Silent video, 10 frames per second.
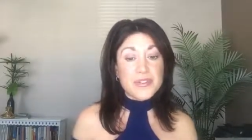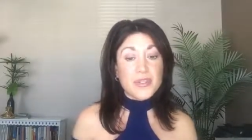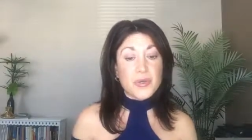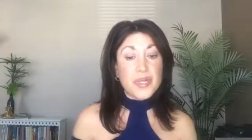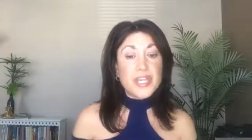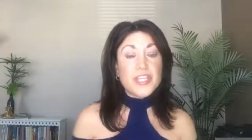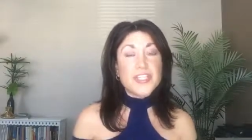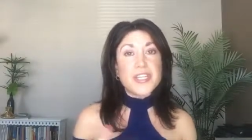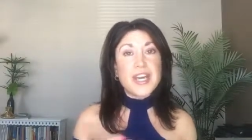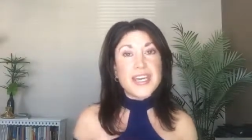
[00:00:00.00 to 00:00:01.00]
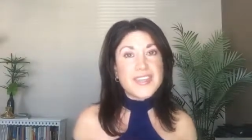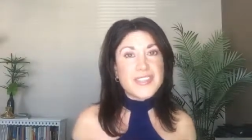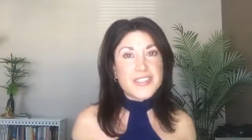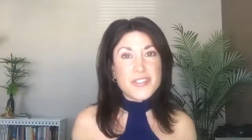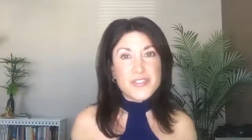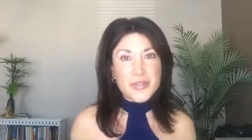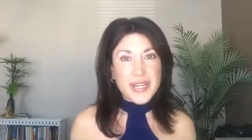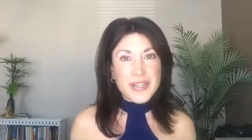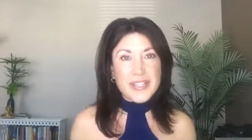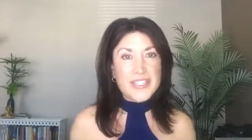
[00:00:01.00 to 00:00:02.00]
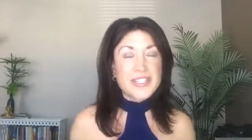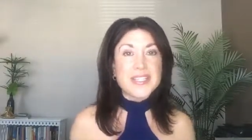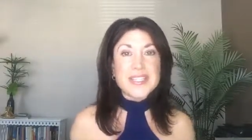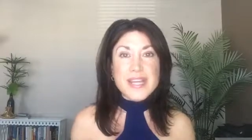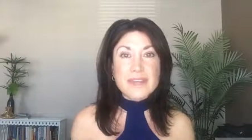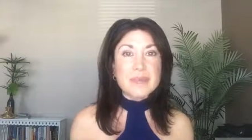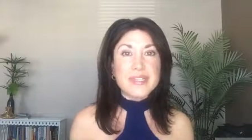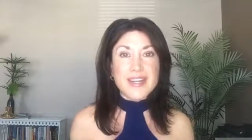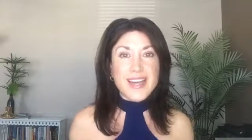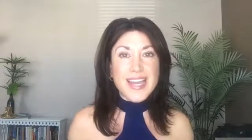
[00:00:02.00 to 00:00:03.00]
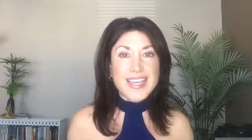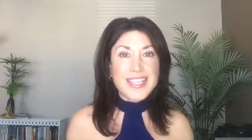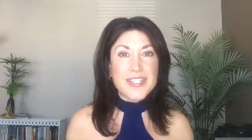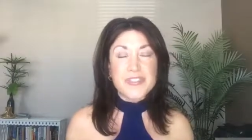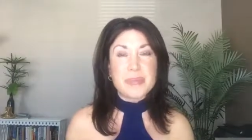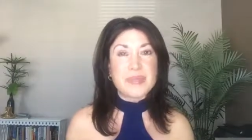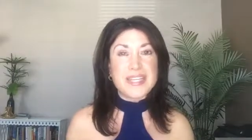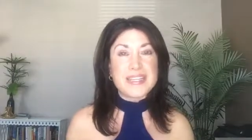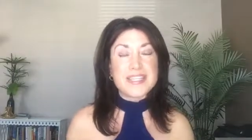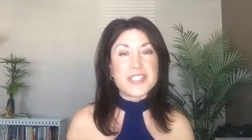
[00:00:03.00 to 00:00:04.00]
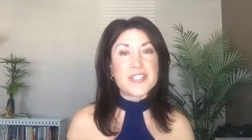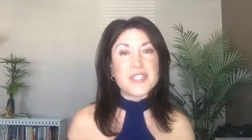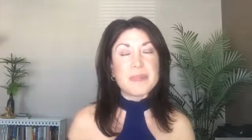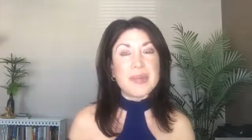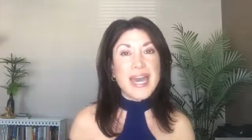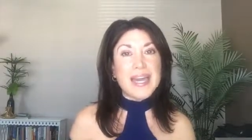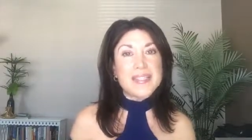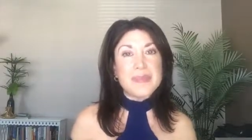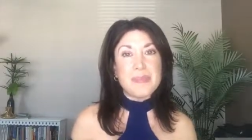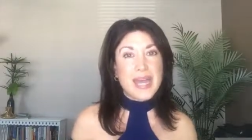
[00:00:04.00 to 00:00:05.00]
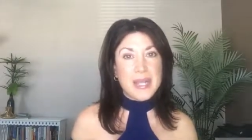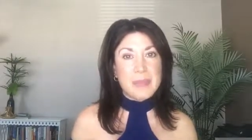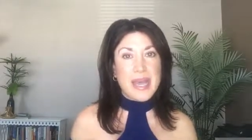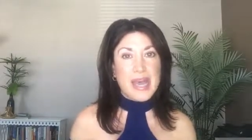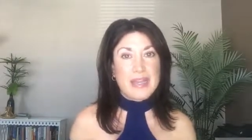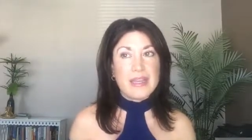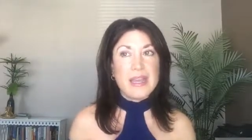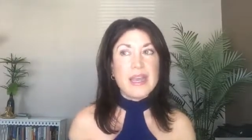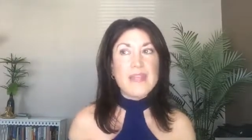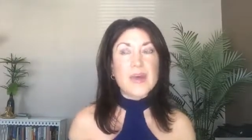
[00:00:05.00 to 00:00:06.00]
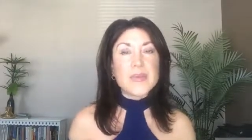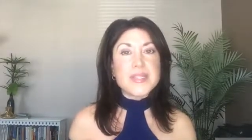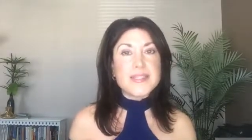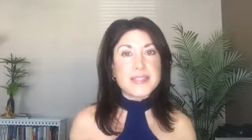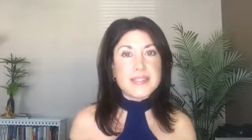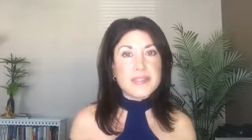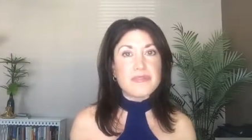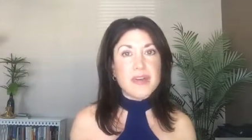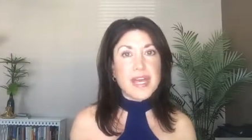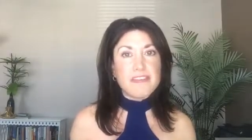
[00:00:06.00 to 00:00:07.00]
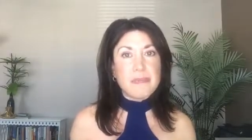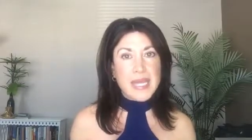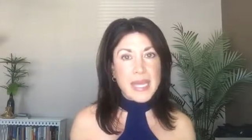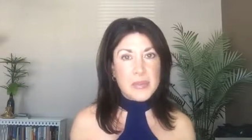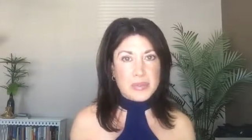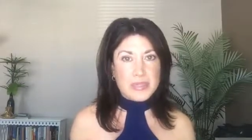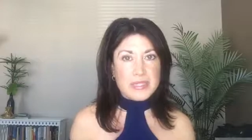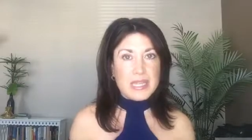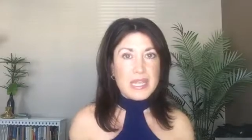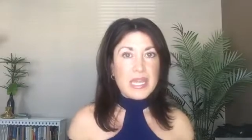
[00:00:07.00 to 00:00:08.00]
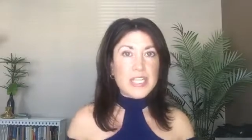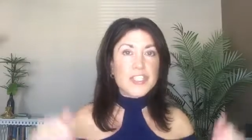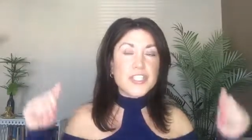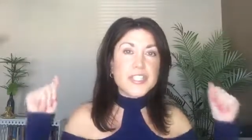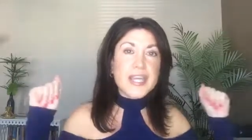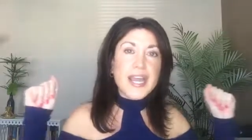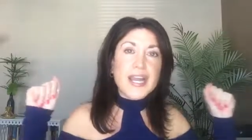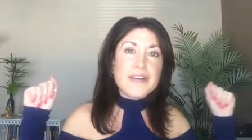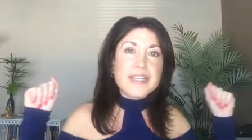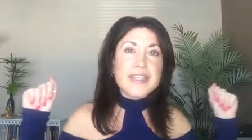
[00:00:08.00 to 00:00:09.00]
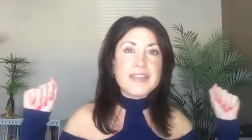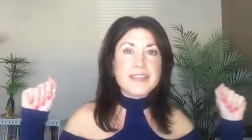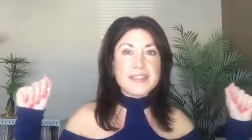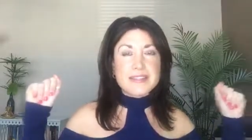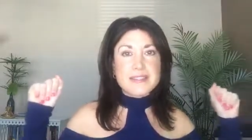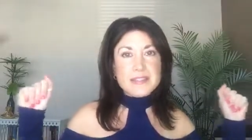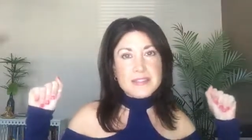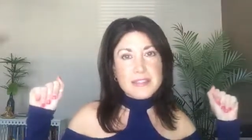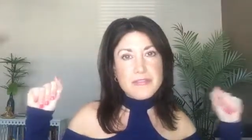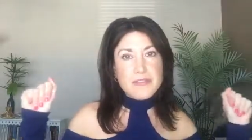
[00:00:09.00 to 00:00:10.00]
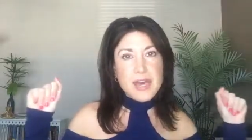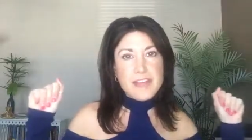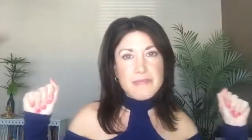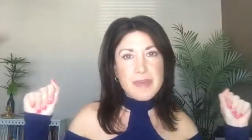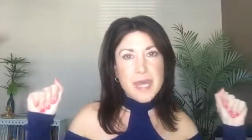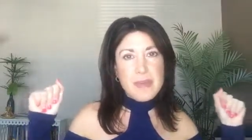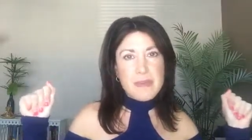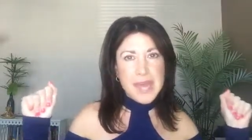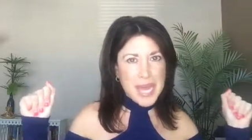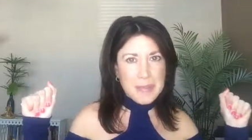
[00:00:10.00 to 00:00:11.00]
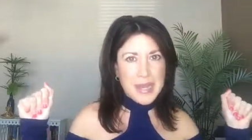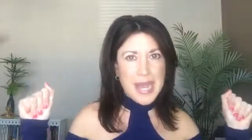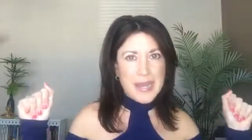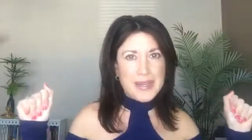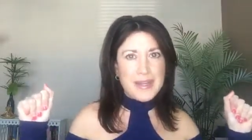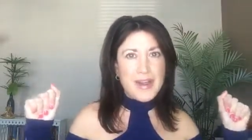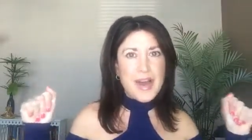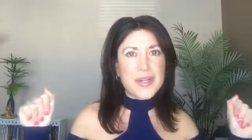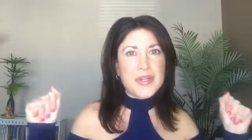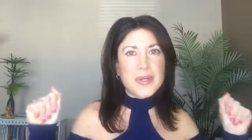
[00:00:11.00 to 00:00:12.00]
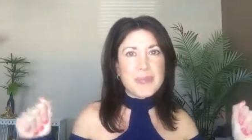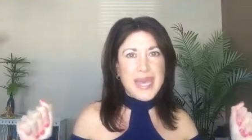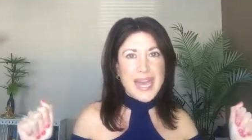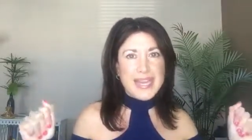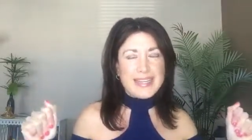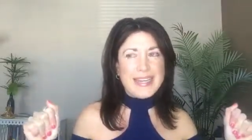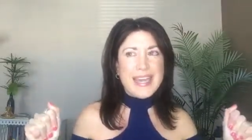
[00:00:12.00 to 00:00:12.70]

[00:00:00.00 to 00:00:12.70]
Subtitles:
So she hiked this trail, and she had never been on a hiking trip like this, and she packed a backpack that was 65 pounds, and she carried this 65-pound backpack on her back.